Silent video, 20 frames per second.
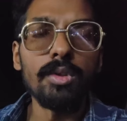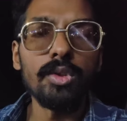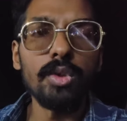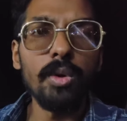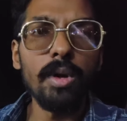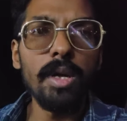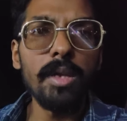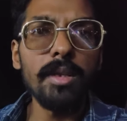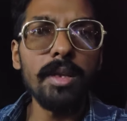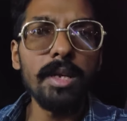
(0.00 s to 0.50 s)

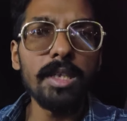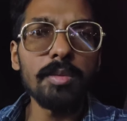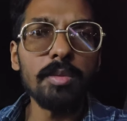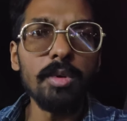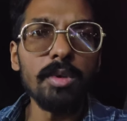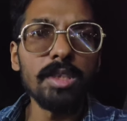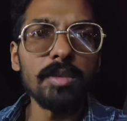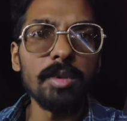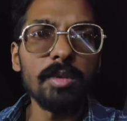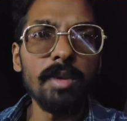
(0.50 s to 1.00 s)
So hey there,
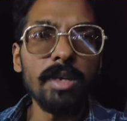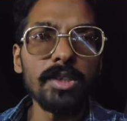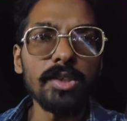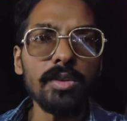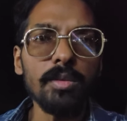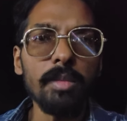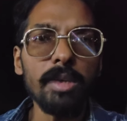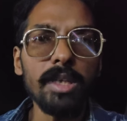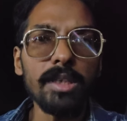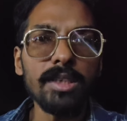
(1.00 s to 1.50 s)
Explorers, Kumar
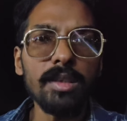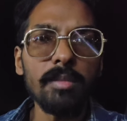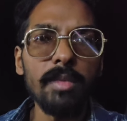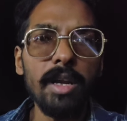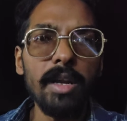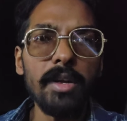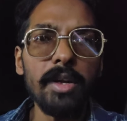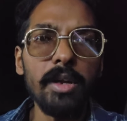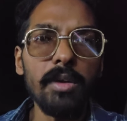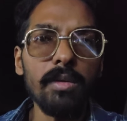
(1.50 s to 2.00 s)
shooting in some
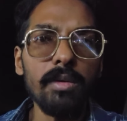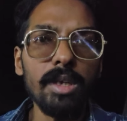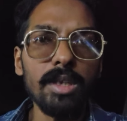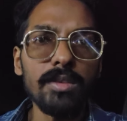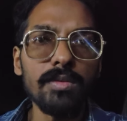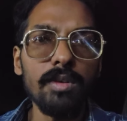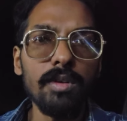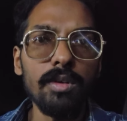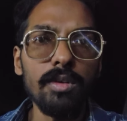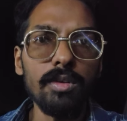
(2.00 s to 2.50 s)
Niantic
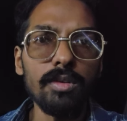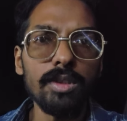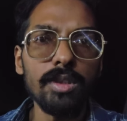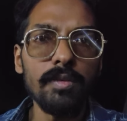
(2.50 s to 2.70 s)
goodness for you.